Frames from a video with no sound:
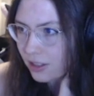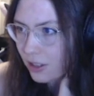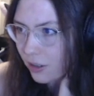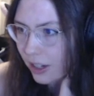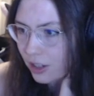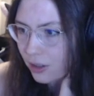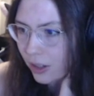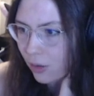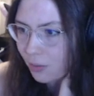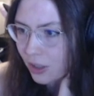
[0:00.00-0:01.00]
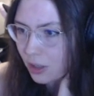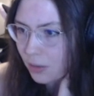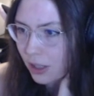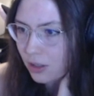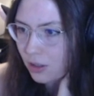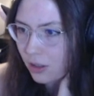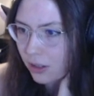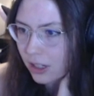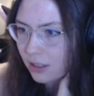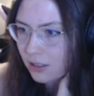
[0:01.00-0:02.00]
So h3 or bishop
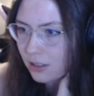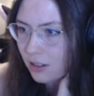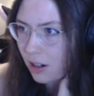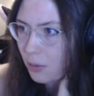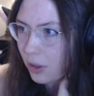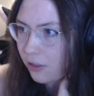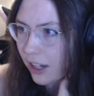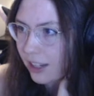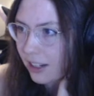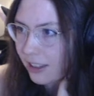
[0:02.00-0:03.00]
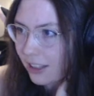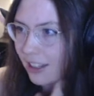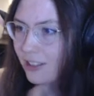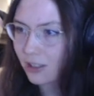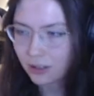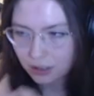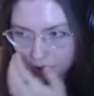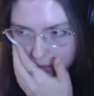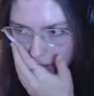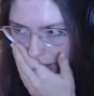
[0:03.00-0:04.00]
h3 are both fine. I think h3 is
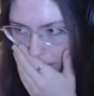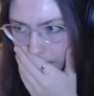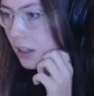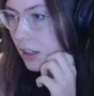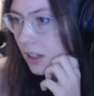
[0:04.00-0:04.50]
just better though.